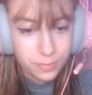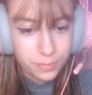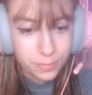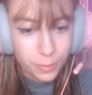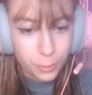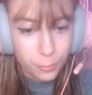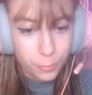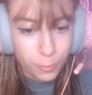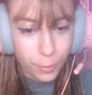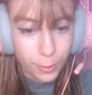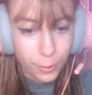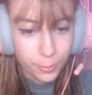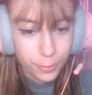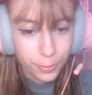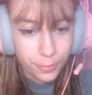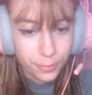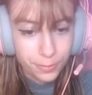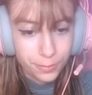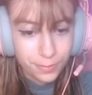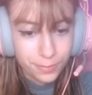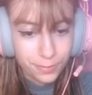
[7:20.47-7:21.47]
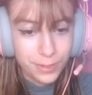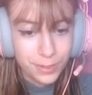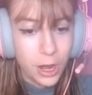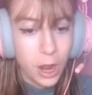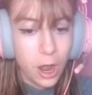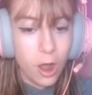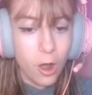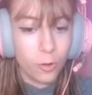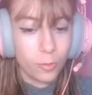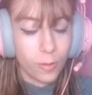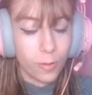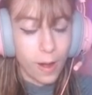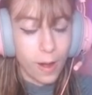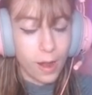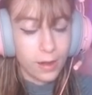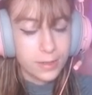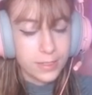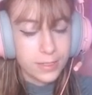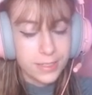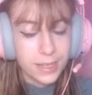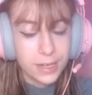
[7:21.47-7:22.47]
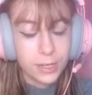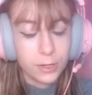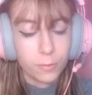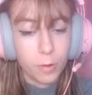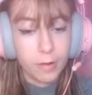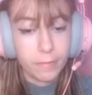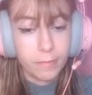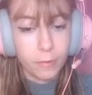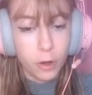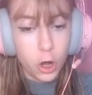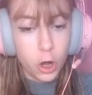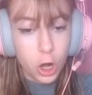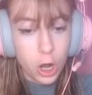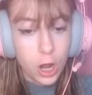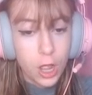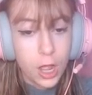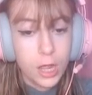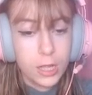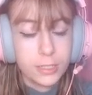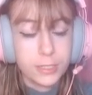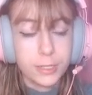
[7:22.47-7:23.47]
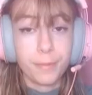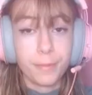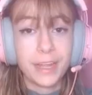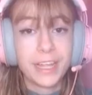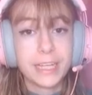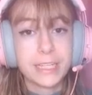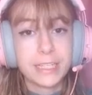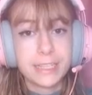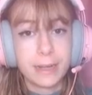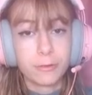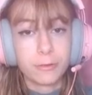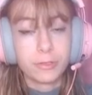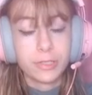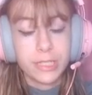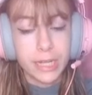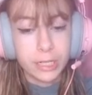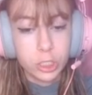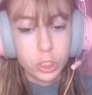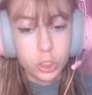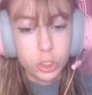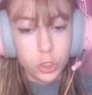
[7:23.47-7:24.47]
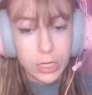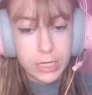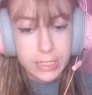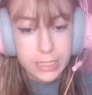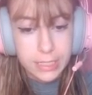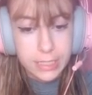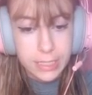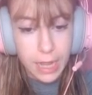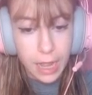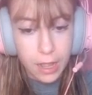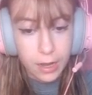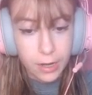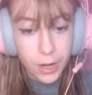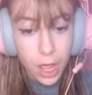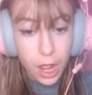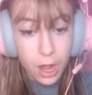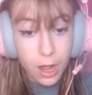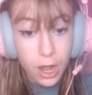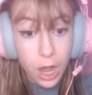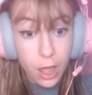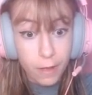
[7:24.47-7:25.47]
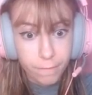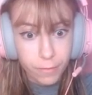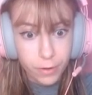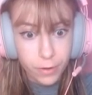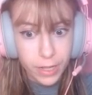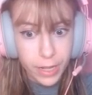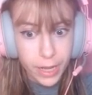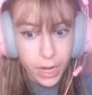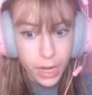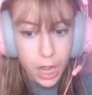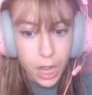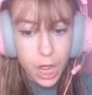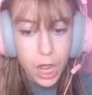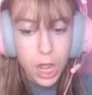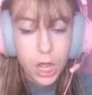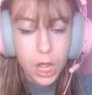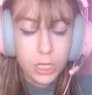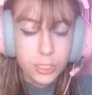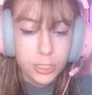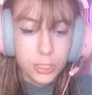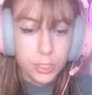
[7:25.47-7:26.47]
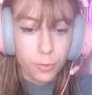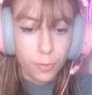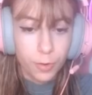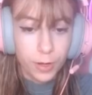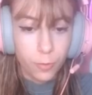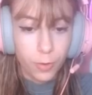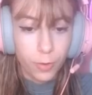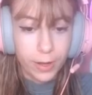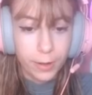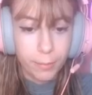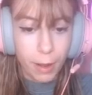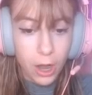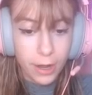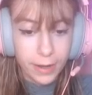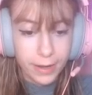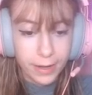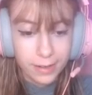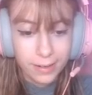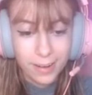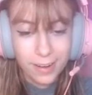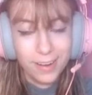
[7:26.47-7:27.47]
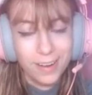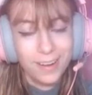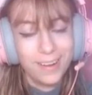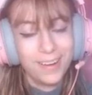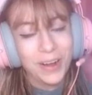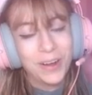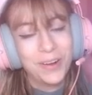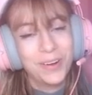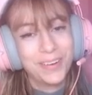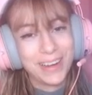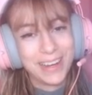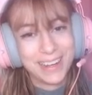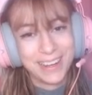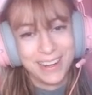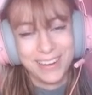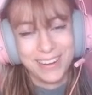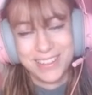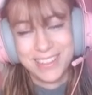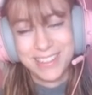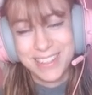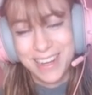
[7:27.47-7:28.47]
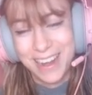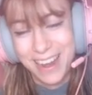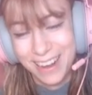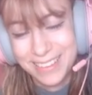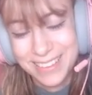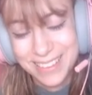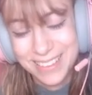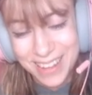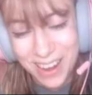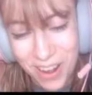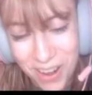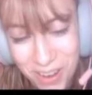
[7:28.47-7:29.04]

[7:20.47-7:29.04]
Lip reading: Root? No, Rising River, to make it sound dangerous and lovely. So we're going to buy it. Oh my gosh, I did not